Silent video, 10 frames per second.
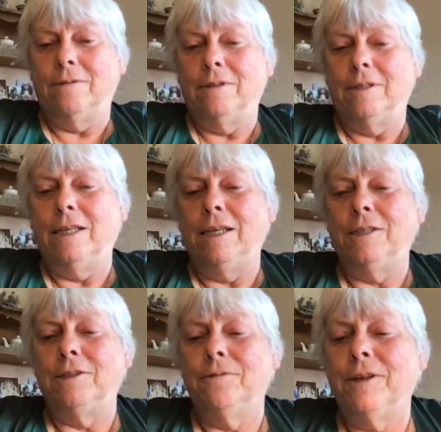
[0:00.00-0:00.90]
each
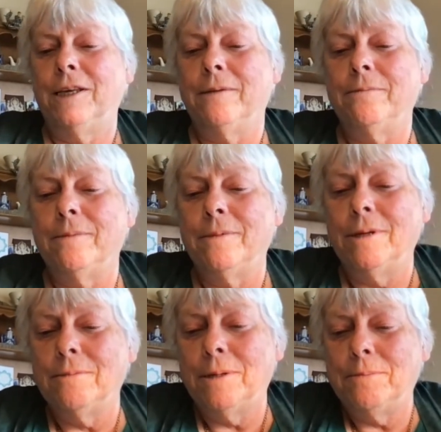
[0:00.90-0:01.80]
of them um,
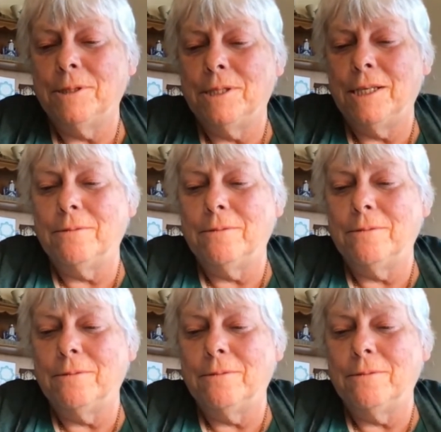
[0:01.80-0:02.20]
represent